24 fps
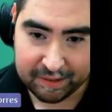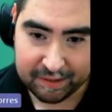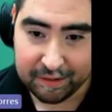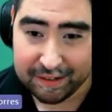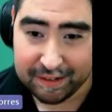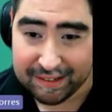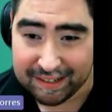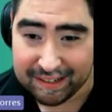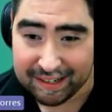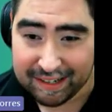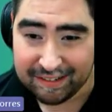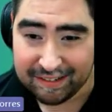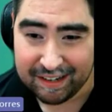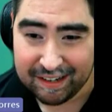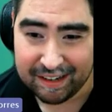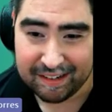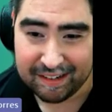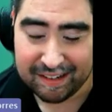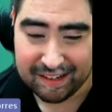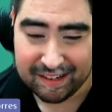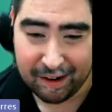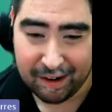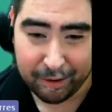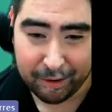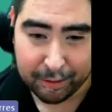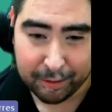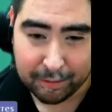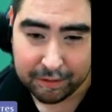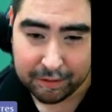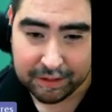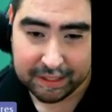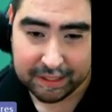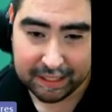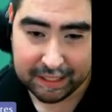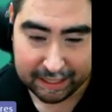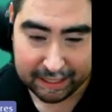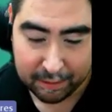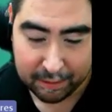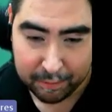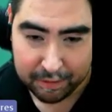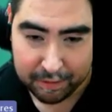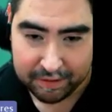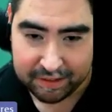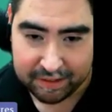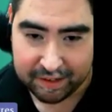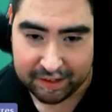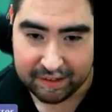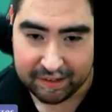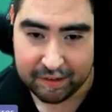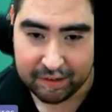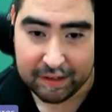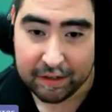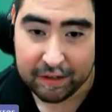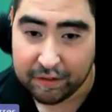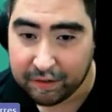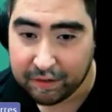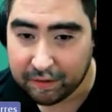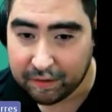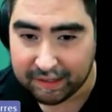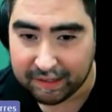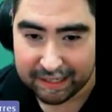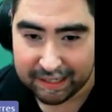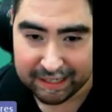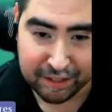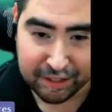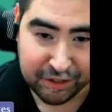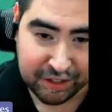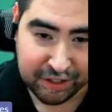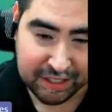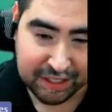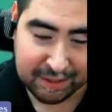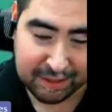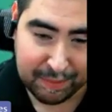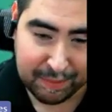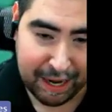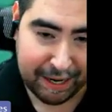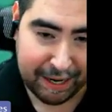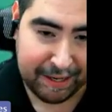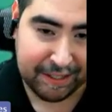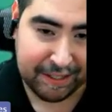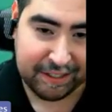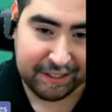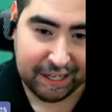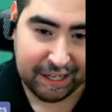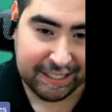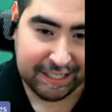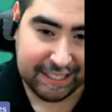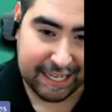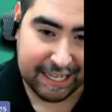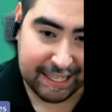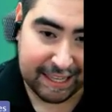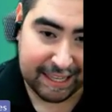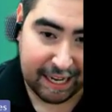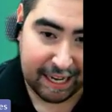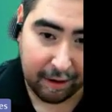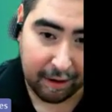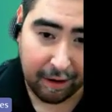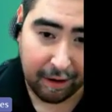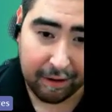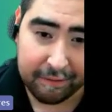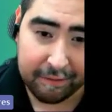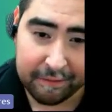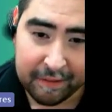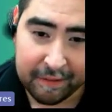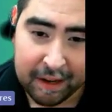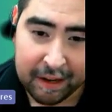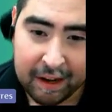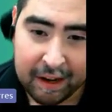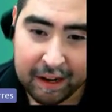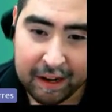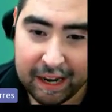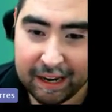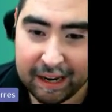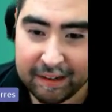Students can change the article's language, because you can choose English and Spanish. I take that off.